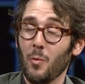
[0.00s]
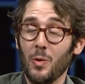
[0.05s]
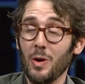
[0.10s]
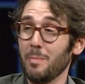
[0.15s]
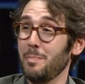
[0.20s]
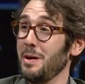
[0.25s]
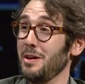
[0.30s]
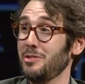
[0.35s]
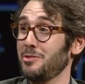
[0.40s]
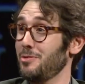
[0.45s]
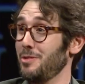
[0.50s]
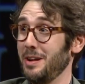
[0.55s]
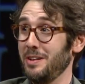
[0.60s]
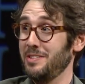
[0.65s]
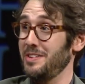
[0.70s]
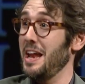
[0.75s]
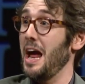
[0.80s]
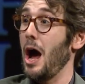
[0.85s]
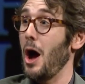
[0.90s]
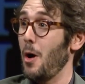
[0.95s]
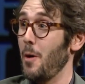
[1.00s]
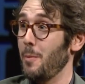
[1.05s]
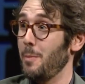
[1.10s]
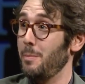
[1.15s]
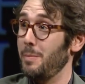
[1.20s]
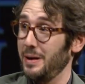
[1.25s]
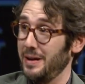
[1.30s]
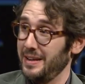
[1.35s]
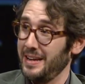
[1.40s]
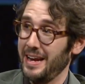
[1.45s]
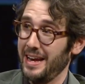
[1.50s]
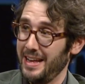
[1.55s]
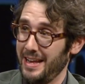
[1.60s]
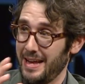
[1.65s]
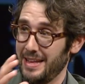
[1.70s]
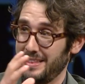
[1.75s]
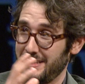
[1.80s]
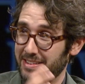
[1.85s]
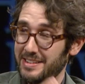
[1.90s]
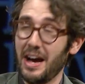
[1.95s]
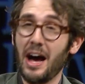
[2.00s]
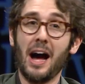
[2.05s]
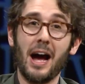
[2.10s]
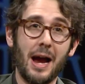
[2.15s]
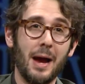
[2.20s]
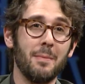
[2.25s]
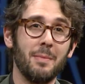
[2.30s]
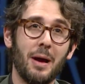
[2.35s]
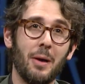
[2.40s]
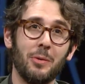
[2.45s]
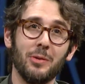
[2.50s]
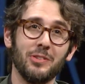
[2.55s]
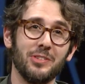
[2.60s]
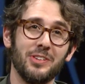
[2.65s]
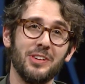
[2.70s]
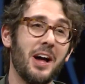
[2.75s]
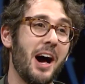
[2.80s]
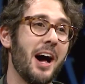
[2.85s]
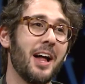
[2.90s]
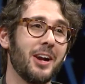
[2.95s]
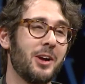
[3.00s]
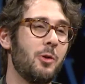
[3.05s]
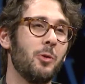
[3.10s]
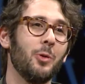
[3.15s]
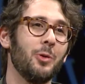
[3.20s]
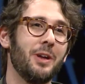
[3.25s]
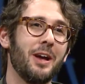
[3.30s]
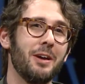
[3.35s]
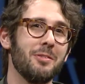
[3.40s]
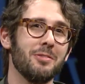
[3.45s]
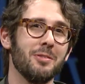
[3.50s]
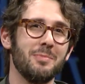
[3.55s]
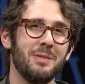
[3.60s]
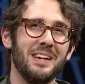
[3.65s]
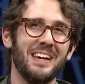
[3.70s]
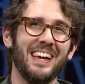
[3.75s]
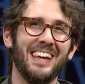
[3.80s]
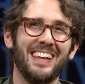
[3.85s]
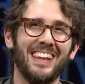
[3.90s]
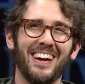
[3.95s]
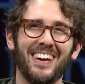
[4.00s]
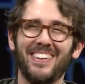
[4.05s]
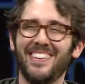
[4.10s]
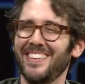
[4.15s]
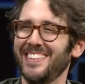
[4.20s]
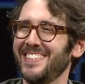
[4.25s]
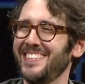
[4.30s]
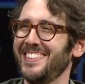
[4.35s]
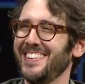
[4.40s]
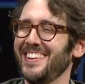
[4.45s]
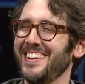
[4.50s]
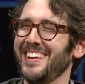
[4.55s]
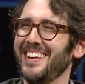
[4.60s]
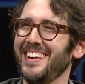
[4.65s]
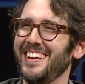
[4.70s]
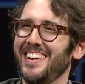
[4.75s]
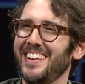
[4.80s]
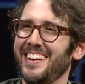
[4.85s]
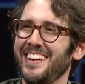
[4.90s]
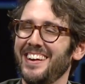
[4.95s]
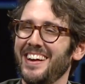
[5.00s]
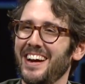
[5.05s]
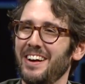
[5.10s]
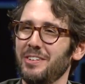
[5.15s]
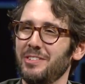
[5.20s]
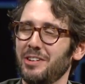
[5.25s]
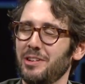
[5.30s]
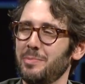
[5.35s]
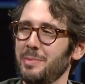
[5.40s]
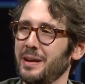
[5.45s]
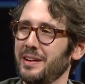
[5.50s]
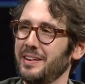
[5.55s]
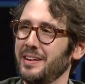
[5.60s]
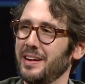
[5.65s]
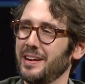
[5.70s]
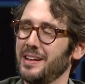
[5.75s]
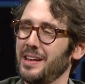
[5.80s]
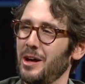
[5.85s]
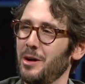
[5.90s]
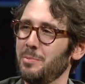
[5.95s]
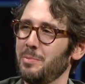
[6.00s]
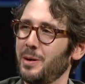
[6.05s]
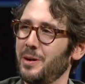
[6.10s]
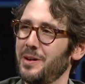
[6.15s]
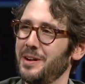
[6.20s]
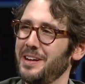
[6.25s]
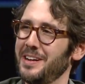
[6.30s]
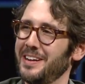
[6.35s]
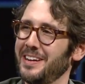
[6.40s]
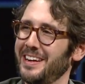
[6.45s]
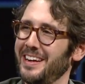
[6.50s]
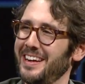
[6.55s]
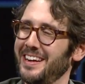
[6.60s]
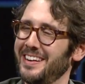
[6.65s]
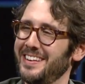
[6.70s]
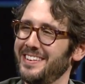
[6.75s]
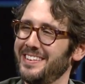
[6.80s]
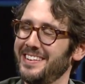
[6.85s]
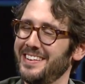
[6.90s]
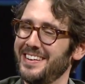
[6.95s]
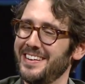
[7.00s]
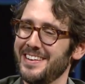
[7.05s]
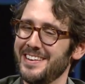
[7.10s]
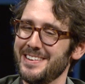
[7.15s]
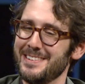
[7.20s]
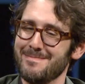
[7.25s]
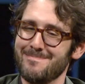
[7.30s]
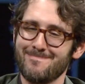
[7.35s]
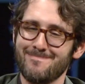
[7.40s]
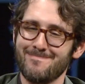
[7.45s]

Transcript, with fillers: we're best friends now, but yes. at, at the time, that was not a cool day for me. that was, yeah, I was expecting a clown party, and. Uh,